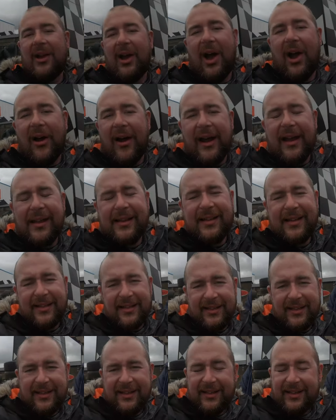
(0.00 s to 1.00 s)
All right.
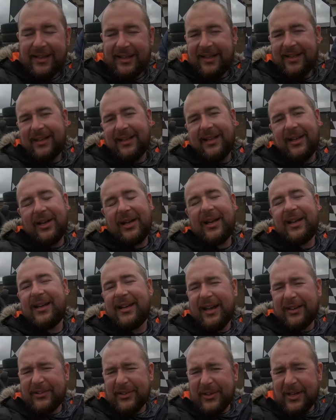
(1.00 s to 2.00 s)

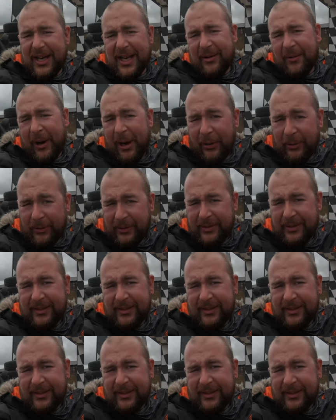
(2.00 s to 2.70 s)
I've done Hero.